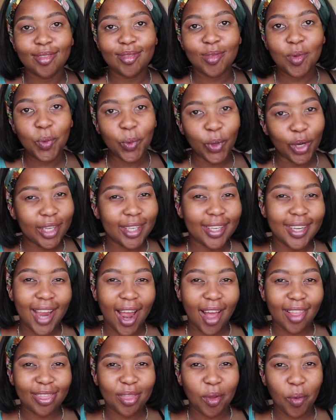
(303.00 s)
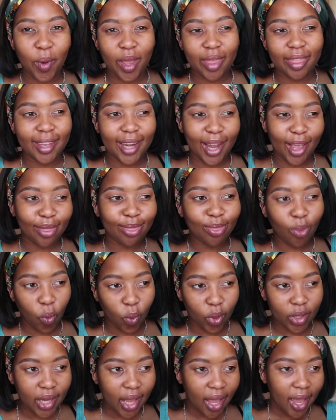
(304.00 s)
working out the way that I
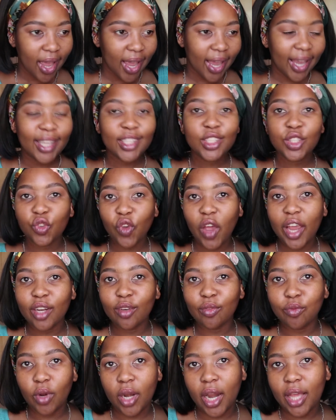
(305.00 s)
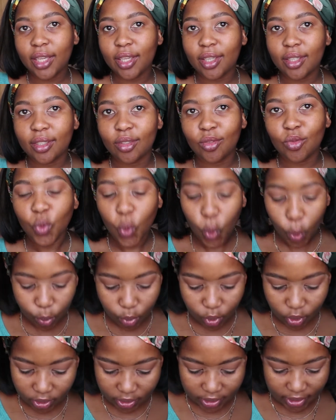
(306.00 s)
thought. It's fine for like a
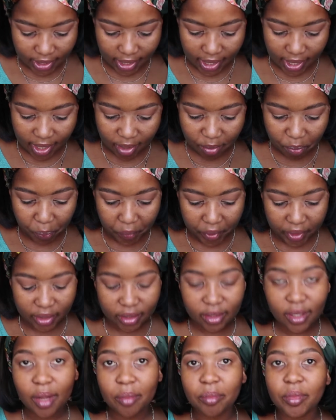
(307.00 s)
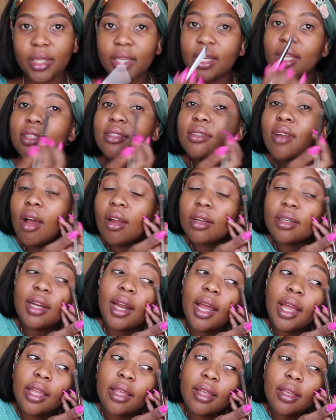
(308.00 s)
normal day, but I mean, it's not
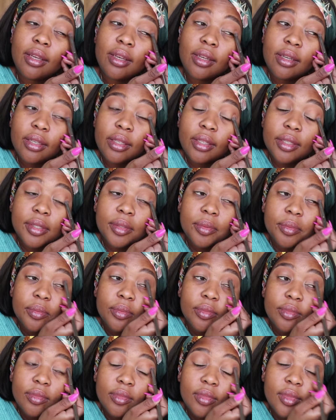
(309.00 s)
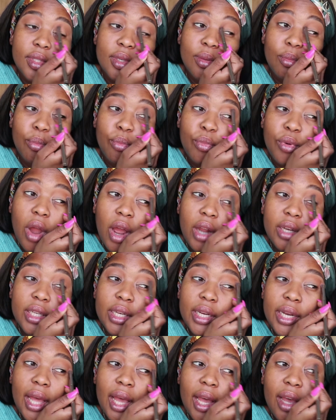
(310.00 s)
like broad
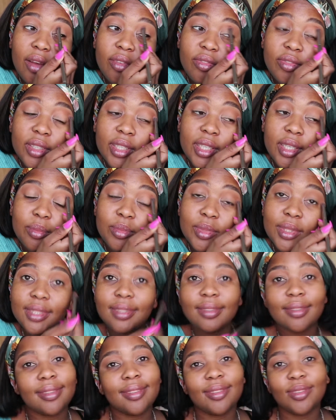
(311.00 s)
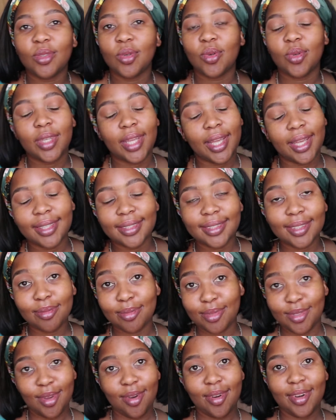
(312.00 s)
enough. And I'm just, no guys, I'm
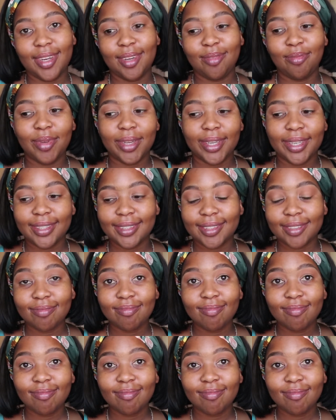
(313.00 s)
sorry, but